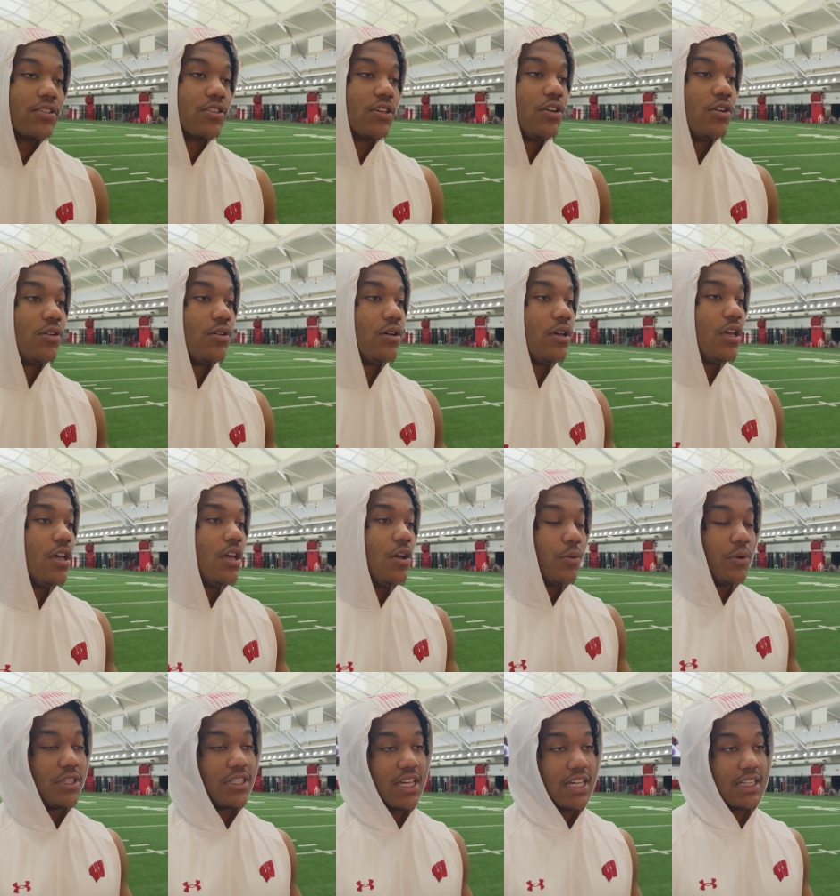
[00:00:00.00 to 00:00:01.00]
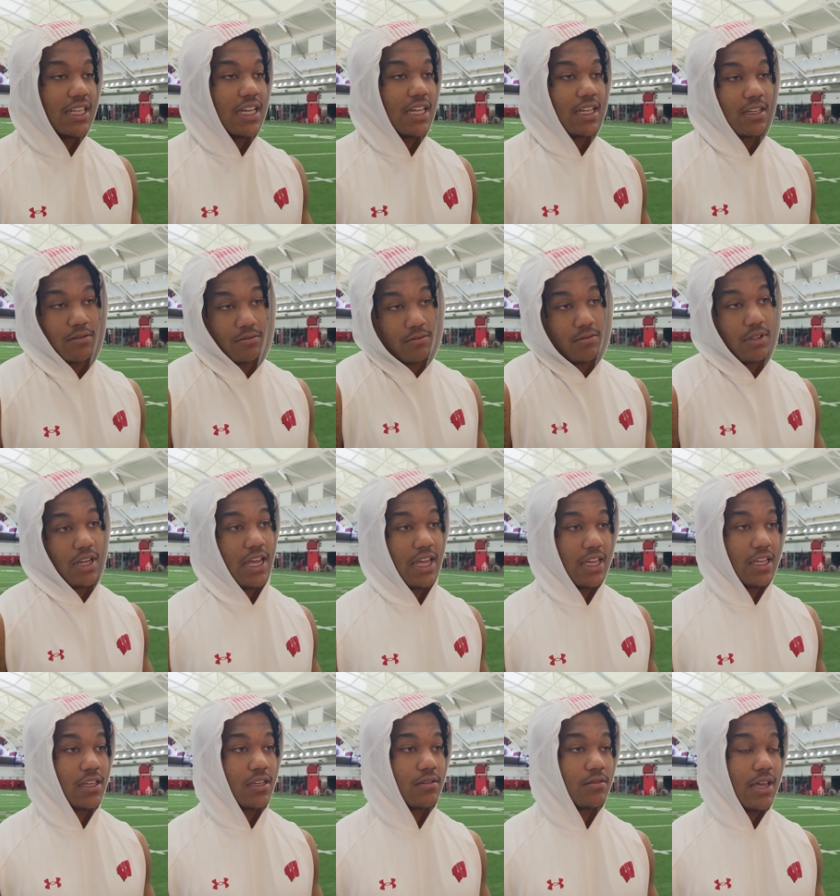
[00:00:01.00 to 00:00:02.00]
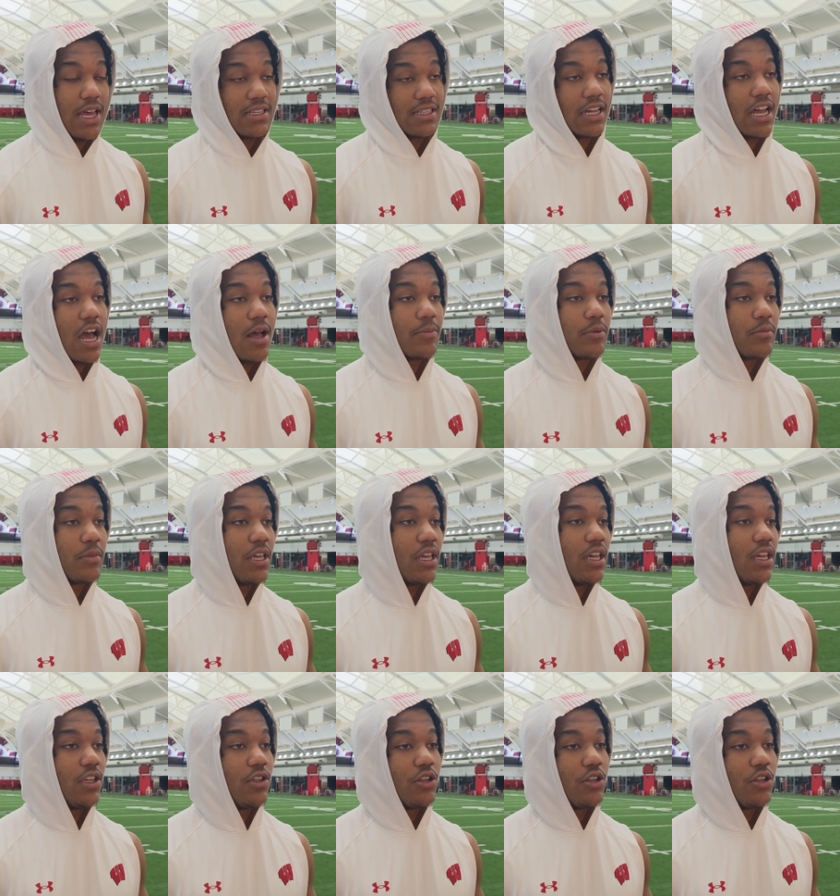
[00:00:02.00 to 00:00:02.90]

So we take that like as a compliment.